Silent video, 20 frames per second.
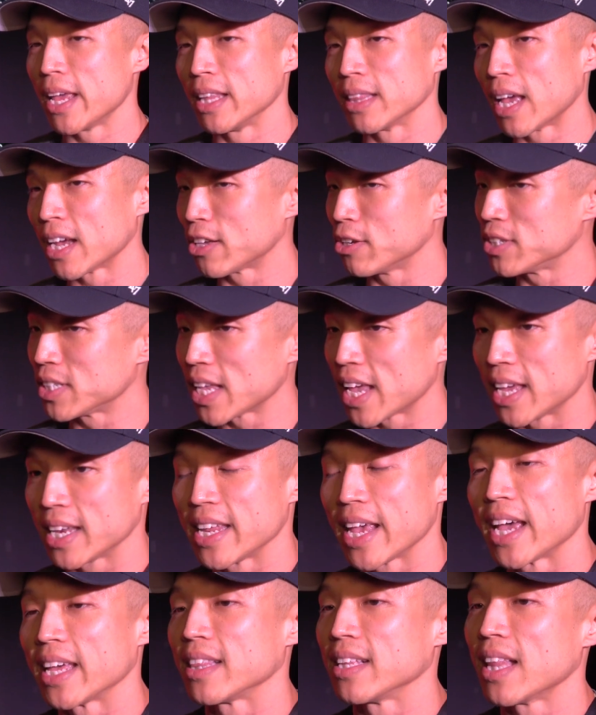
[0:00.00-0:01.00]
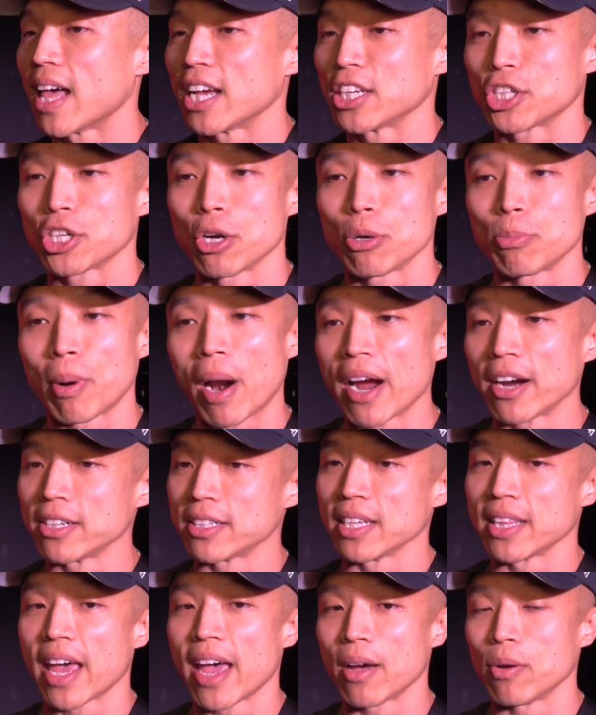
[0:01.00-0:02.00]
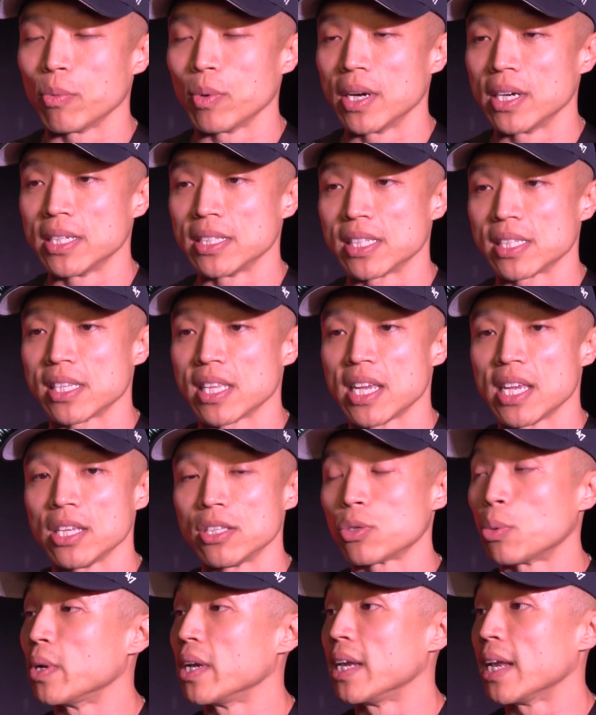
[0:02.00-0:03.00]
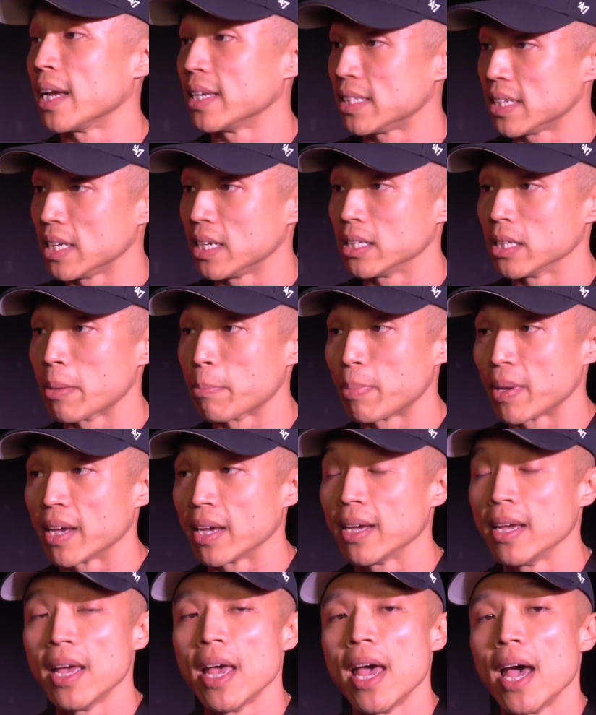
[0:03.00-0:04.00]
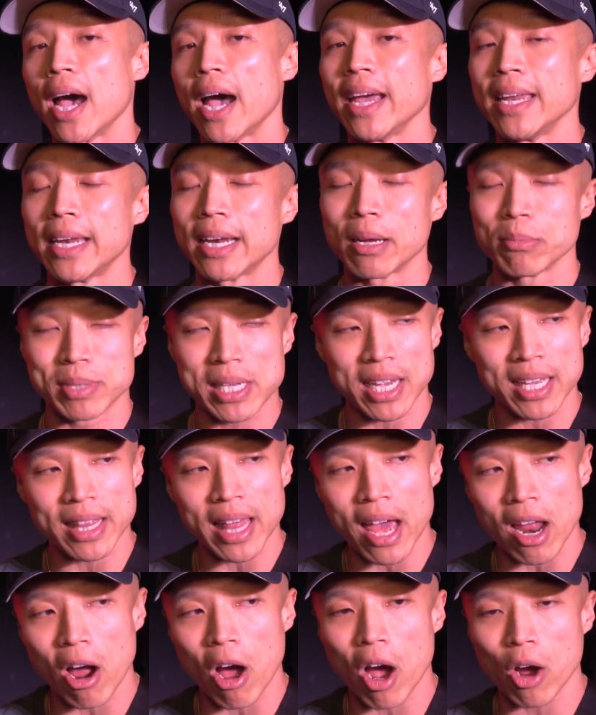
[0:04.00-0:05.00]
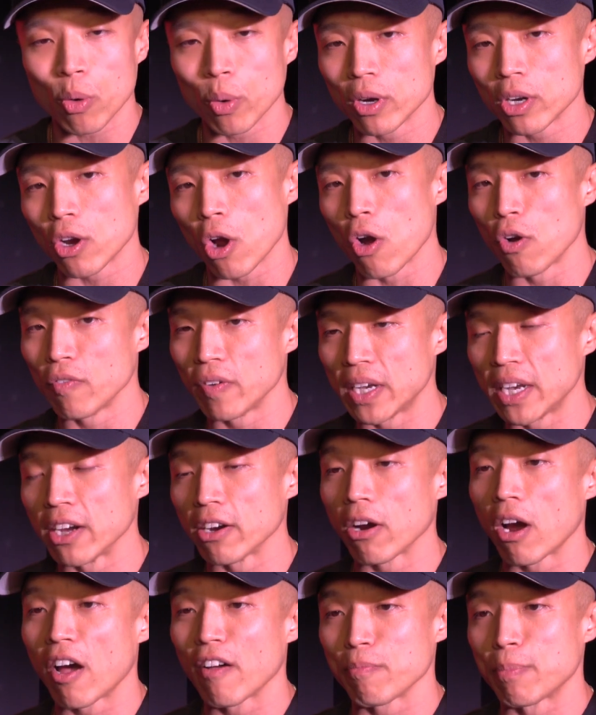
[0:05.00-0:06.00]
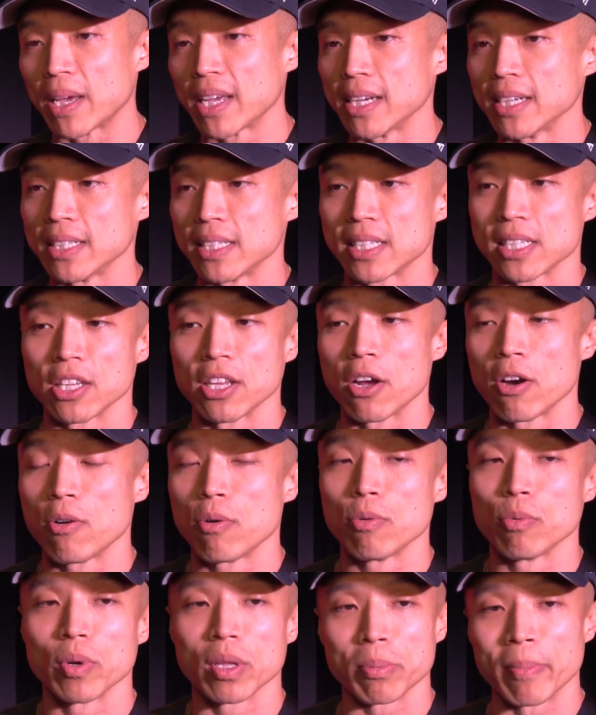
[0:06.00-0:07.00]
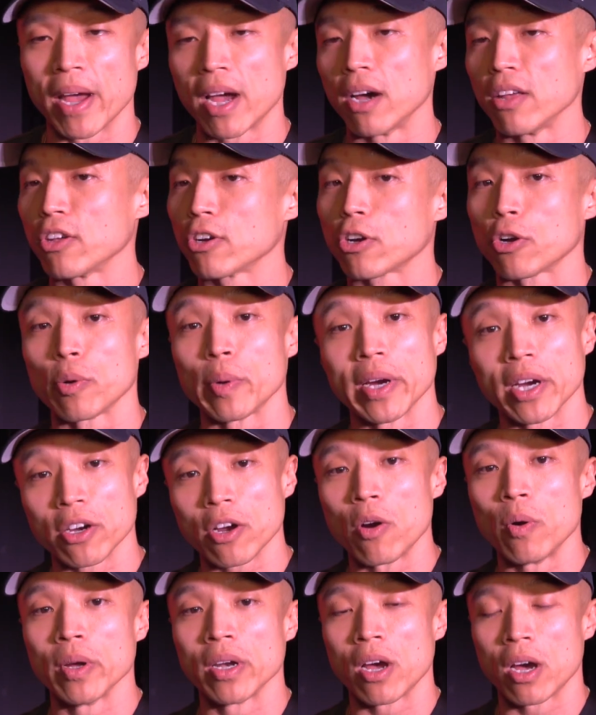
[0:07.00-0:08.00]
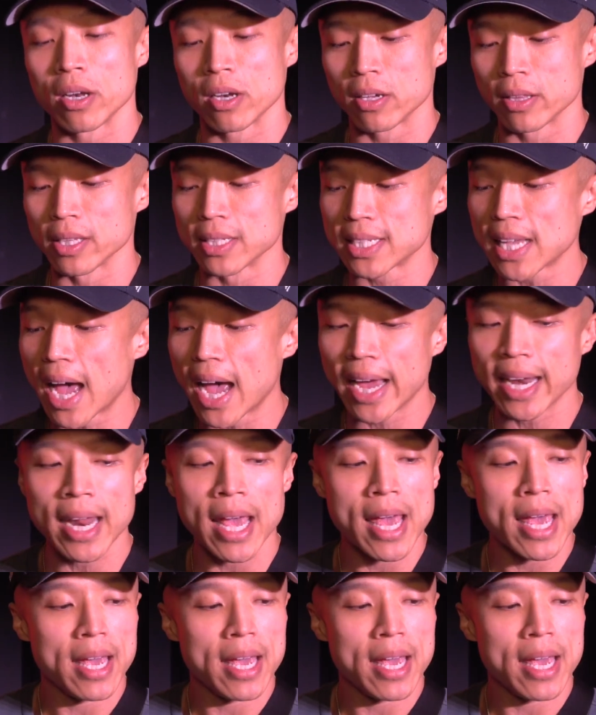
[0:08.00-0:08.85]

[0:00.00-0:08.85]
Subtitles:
And like you said, the last show prior to that was the 2019 Olympia. I ended up taking that awkward COVID year off because with my other career going on the side,